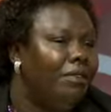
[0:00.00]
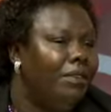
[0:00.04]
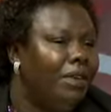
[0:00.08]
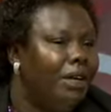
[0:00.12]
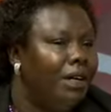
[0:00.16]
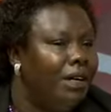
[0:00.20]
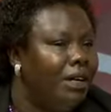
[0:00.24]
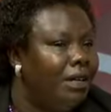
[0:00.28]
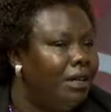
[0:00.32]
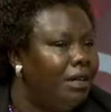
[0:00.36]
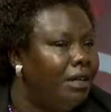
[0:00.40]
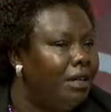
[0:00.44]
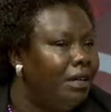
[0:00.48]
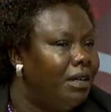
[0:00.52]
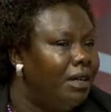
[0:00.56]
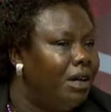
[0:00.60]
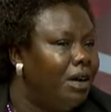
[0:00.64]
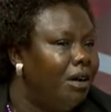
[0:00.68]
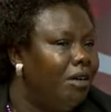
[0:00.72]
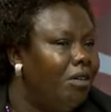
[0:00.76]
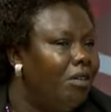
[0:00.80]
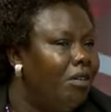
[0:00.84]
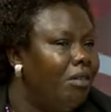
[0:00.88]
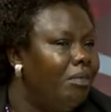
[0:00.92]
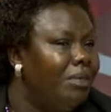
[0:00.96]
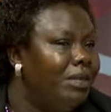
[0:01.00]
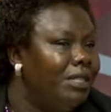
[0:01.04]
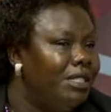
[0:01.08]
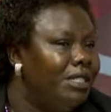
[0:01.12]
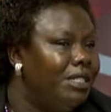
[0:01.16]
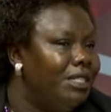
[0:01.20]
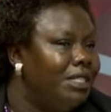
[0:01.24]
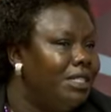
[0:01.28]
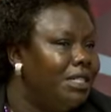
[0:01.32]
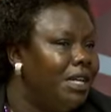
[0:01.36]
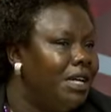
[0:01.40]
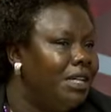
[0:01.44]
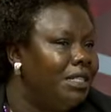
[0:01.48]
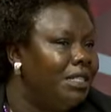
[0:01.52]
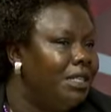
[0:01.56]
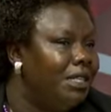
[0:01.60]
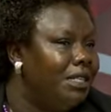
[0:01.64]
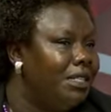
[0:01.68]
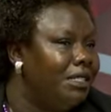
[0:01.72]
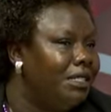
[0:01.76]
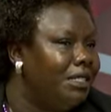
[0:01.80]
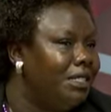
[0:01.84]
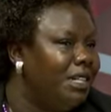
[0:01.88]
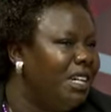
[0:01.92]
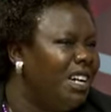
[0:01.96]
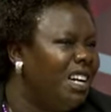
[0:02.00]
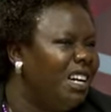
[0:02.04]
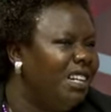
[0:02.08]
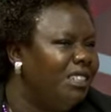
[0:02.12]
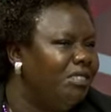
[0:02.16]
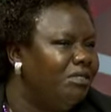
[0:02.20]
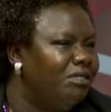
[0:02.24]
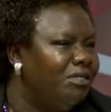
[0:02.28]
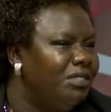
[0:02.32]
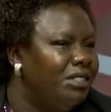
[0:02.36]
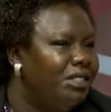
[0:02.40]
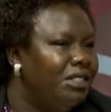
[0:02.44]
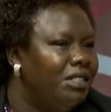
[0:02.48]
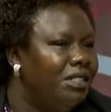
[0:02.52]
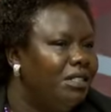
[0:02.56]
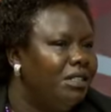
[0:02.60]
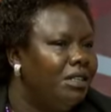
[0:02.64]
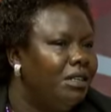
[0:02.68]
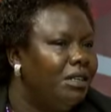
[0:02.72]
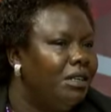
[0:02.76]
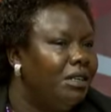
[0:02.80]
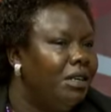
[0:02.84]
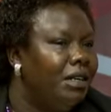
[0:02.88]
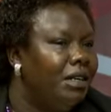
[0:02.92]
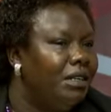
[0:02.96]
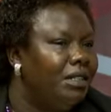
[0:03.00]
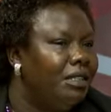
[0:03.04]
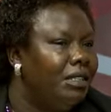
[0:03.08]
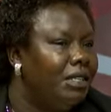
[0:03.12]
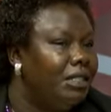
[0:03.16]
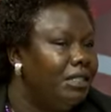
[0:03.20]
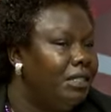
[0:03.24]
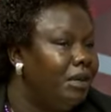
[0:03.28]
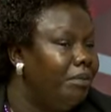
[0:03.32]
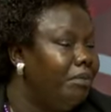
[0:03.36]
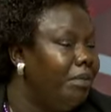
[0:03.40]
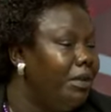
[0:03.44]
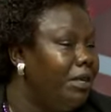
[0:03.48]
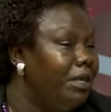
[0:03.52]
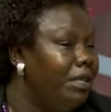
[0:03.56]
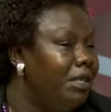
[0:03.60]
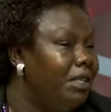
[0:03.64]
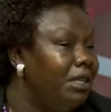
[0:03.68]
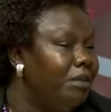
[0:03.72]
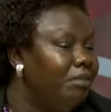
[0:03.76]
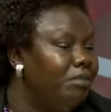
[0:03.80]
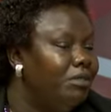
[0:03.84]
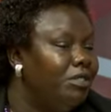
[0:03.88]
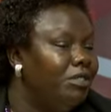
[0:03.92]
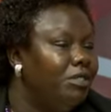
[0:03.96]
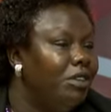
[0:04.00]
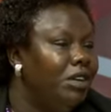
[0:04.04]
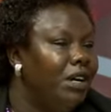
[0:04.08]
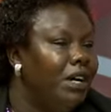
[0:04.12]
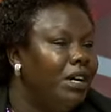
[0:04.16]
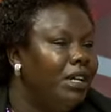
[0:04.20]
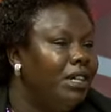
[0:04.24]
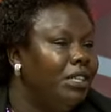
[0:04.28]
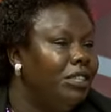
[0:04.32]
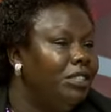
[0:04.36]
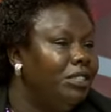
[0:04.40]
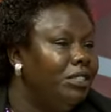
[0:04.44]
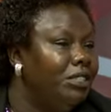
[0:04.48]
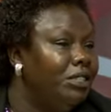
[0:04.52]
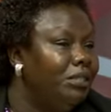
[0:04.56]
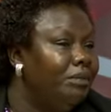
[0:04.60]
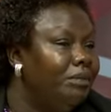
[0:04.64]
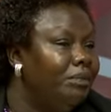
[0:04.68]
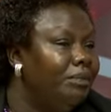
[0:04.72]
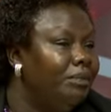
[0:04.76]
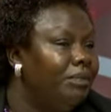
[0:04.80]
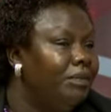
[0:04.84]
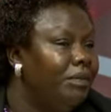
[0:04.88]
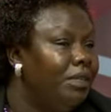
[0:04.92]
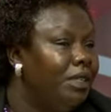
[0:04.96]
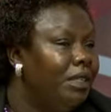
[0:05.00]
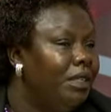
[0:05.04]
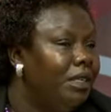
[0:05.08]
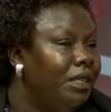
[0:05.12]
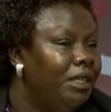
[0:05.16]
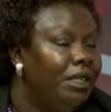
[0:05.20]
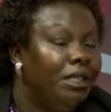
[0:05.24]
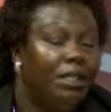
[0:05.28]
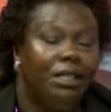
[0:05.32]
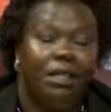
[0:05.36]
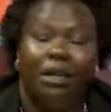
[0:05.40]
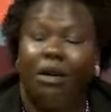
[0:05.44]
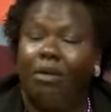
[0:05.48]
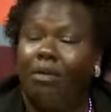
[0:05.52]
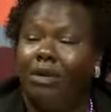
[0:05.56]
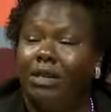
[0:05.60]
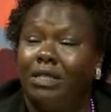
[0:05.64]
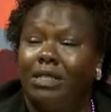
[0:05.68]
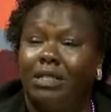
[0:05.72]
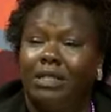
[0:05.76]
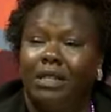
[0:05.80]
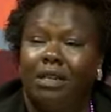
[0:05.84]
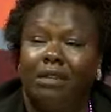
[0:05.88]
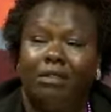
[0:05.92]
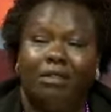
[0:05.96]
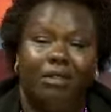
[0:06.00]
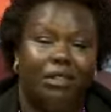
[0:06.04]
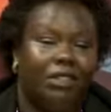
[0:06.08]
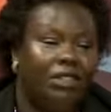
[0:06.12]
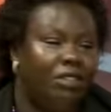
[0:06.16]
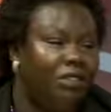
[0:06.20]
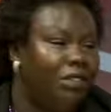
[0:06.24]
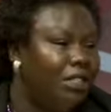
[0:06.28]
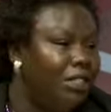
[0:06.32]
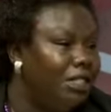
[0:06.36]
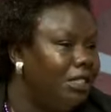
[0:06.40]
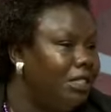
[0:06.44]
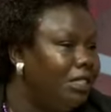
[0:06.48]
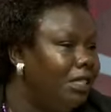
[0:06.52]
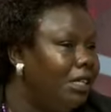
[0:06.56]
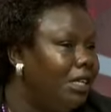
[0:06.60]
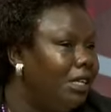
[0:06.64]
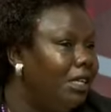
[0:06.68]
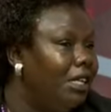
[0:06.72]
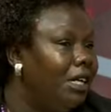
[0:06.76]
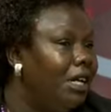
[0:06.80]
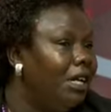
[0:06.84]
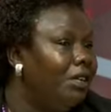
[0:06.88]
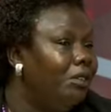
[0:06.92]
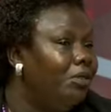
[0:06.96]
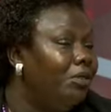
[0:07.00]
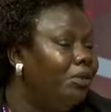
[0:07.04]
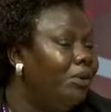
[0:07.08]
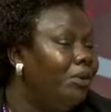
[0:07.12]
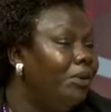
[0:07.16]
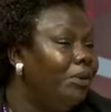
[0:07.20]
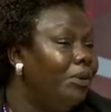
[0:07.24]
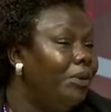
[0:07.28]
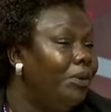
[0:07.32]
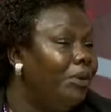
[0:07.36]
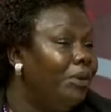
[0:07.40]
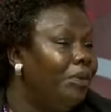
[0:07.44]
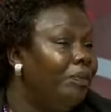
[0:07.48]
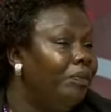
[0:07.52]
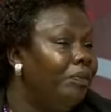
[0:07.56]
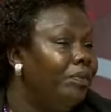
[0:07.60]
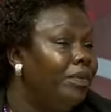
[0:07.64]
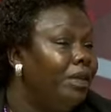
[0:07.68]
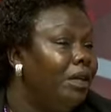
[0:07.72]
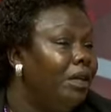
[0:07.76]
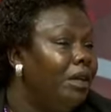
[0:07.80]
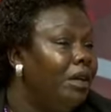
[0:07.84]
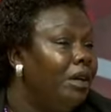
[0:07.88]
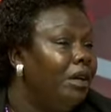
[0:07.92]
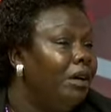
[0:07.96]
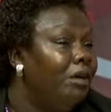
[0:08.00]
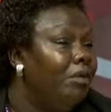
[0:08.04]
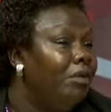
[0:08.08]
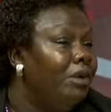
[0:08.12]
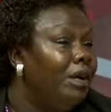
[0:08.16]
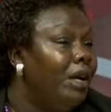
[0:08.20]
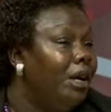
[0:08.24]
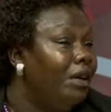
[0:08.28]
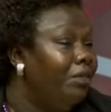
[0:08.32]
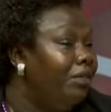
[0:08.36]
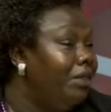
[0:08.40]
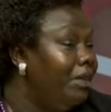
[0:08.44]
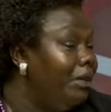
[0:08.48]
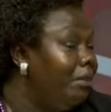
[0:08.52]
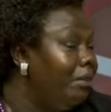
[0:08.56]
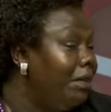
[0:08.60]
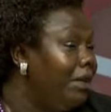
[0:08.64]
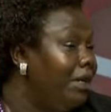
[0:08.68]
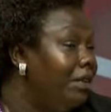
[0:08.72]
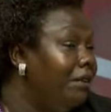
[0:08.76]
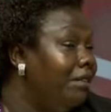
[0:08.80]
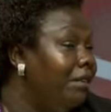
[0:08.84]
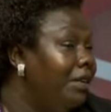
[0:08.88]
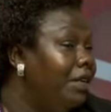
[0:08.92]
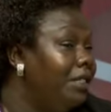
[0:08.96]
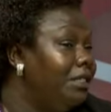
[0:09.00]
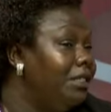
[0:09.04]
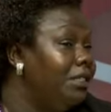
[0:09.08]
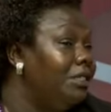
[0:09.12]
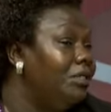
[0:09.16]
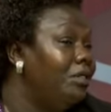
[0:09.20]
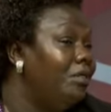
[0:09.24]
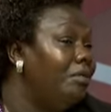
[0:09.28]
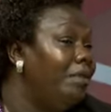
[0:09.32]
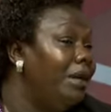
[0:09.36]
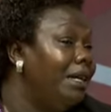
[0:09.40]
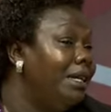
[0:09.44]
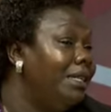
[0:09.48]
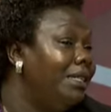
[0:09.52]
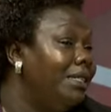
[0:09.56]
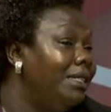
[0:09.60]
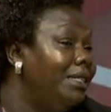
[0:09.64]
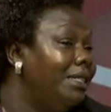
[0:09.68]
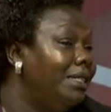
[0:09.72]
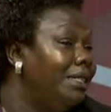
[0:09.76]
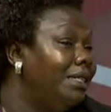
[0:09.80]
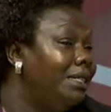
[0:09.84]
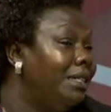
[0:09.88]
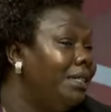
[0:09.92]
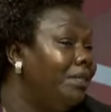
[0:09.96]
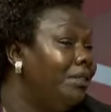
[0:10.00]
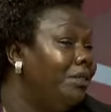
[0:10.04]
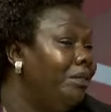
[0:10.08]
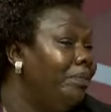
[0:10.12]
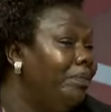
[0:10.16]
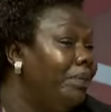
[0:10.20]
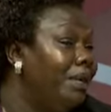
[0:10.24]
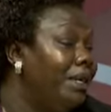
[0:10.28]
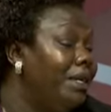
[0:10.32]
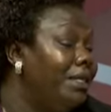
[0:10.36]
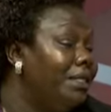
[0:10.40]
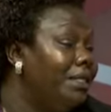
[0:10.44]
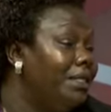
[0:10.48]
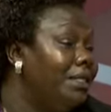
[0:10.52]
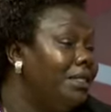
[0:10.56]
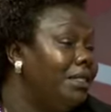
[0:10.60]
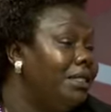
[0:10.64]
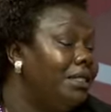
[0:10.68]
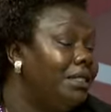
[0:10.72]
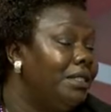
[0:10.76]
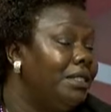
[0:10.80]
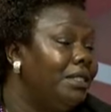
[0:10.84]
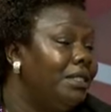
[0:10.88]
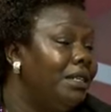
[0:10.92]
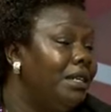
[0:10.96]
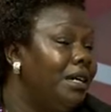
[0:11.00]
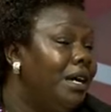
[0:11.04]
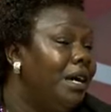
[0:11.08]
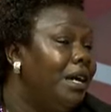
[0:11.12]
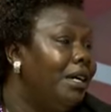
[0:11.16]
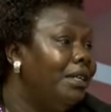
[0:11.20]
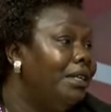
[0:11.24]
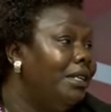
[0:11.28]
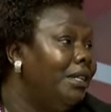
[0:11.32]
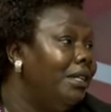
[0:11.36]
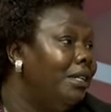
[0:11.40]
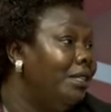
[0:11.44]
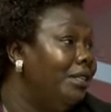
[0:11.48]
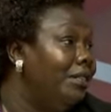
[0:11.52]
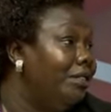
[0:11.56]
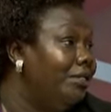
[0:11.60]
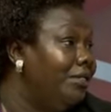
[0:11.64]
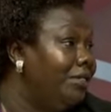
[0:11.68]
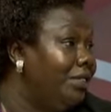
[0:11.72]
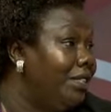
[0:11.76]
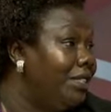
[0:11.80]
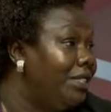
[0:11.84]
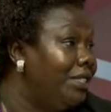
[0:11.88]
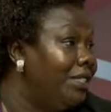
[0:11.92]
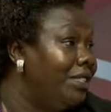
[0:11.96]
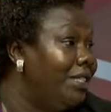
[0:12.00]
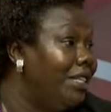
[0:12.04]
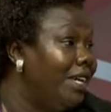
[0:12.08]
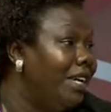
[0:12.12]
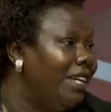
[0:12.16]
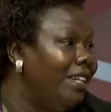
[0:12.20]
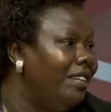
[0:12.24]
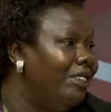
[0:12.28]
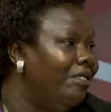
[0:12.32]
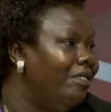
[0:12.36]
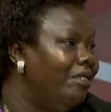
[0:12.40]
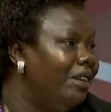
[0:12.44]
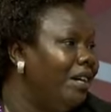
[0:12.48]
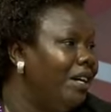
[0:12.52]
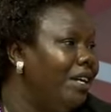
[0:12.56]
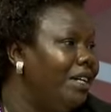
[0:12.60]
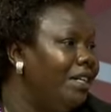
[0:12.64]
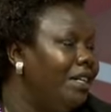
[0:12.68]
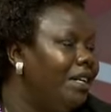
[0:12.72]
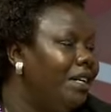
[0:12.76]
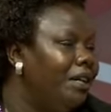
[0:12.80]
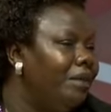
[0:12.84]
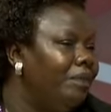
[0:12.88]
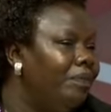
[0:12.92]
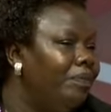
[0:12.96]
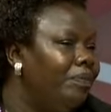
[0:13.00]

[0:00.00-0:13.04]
our communities scattered in the country, like the Sabini in the Busoga region, in the western region in Kriadongo. We have the migrant Somalis, Ethiopians, and the Eritreans here in Uganda.